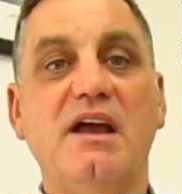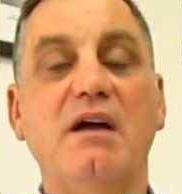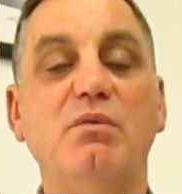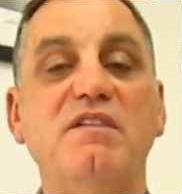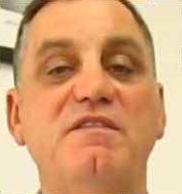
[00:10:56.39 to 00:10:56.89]

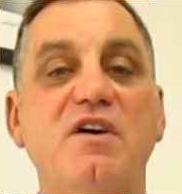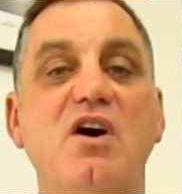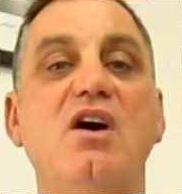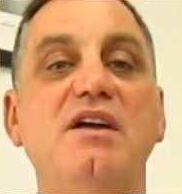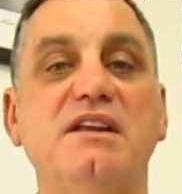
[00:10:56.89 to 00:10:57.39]
and we
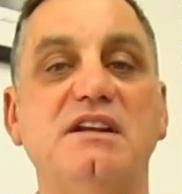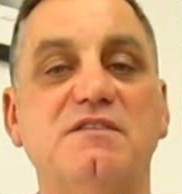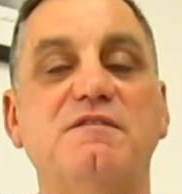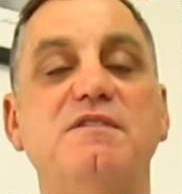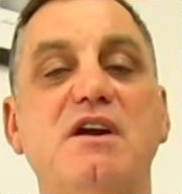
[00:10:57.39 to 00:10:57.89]
find that
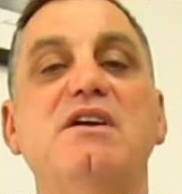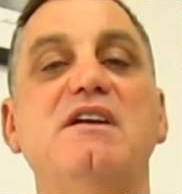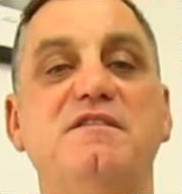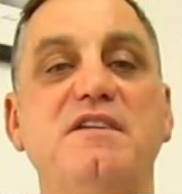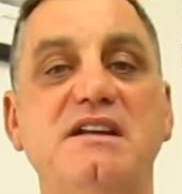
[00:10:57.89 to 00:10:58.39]
it's very
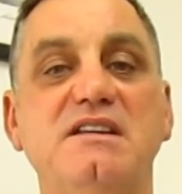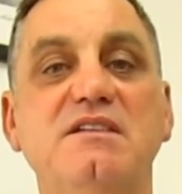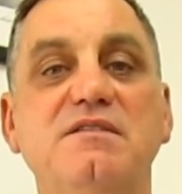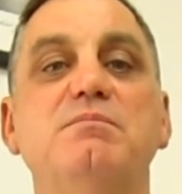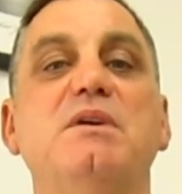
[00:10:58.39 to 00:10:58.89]

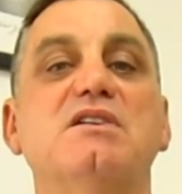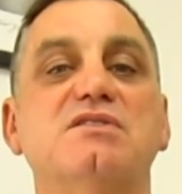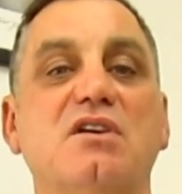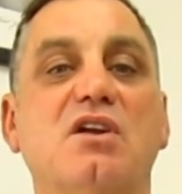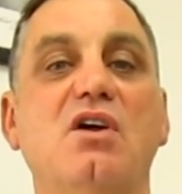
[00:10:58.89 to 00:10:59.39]
effective
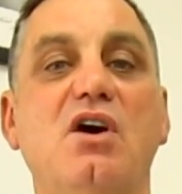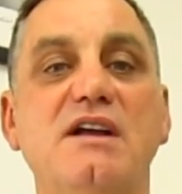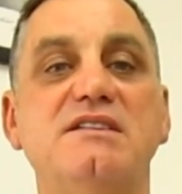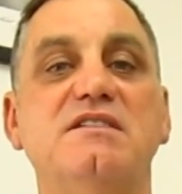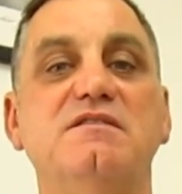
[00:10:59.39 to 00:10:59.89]
because the
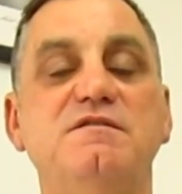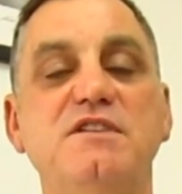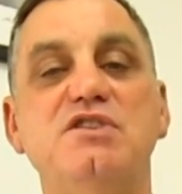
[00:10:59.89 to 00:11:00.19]
clients can